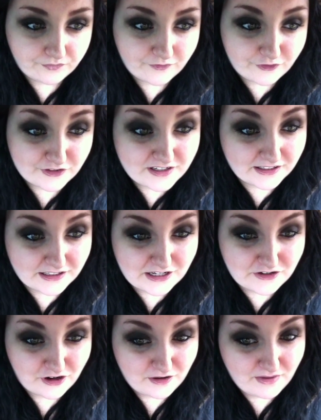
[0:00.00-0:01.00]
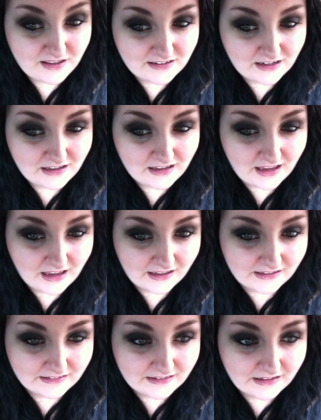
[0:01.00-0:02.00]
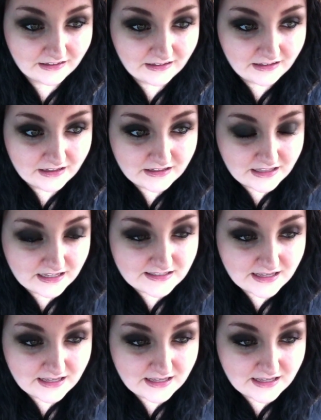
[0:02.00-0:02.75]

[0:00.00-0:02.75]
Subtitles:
fertility treatment, and they